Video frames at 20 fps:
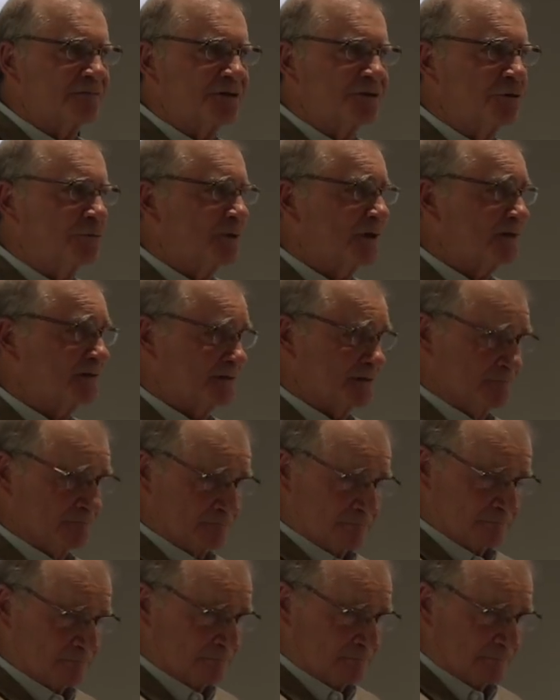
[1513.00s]
of the US
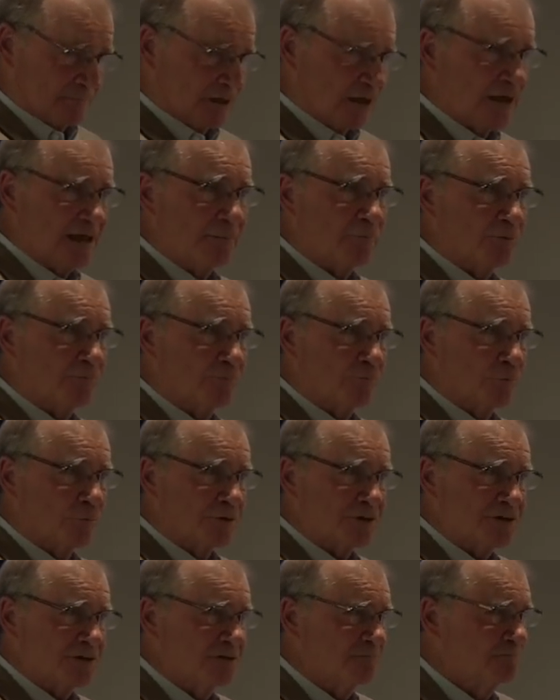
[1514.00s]
labor
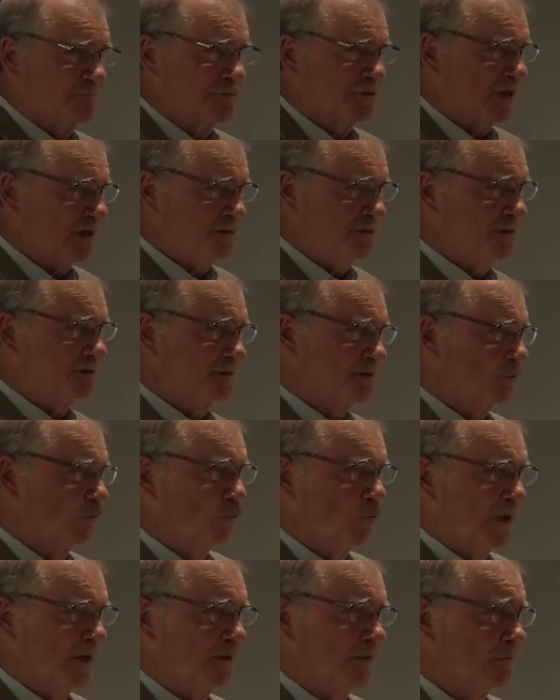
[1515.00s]
force touches a
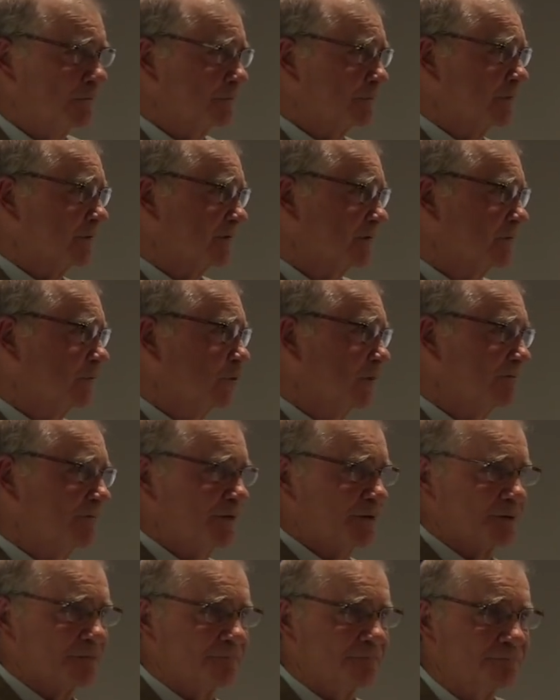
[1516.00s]
wheel or
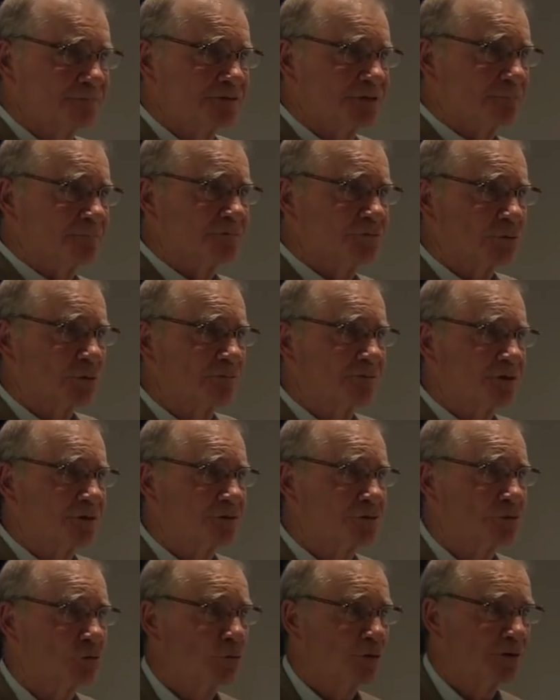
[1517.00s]
equivalent of some sort of
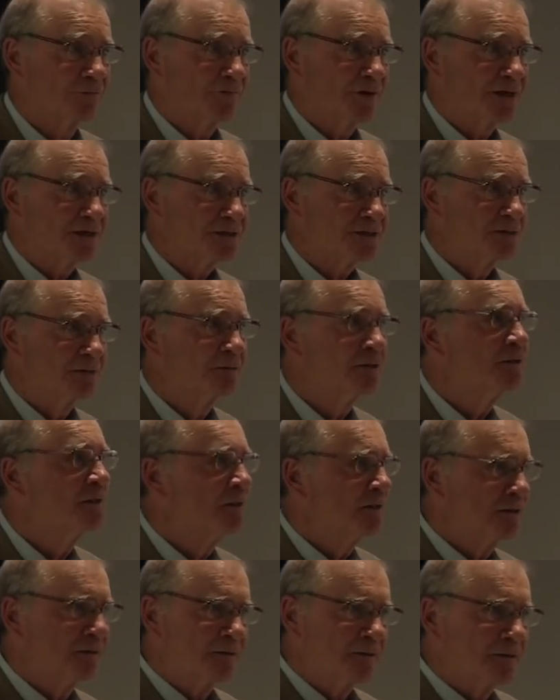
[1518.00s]
control device
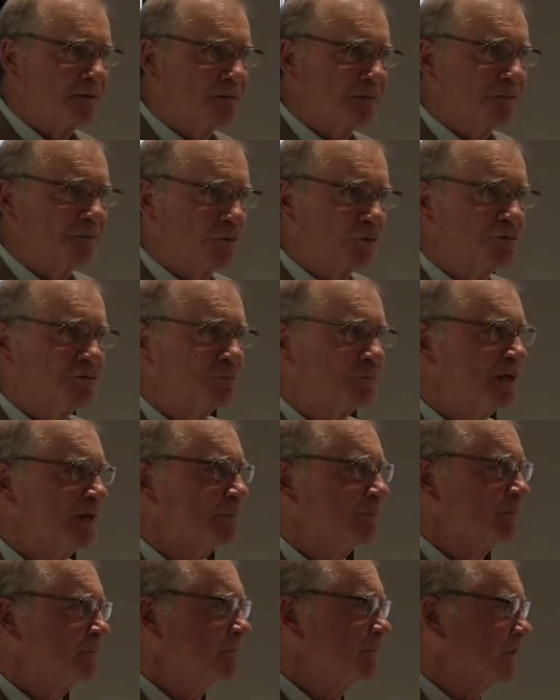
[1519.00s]
those
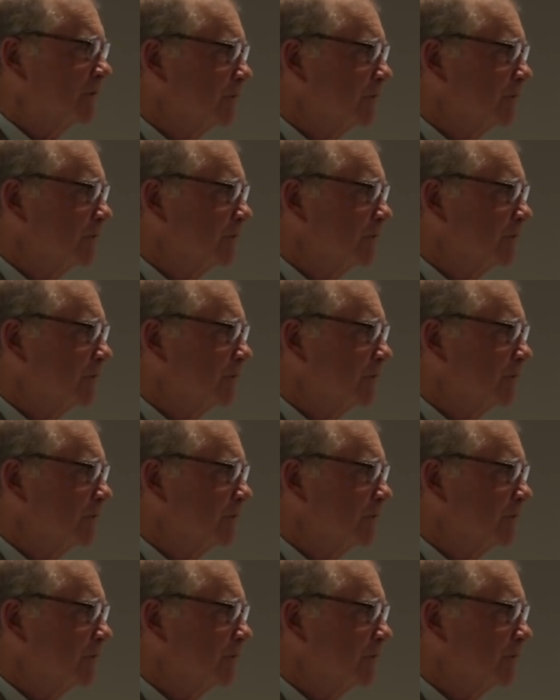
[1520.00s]
people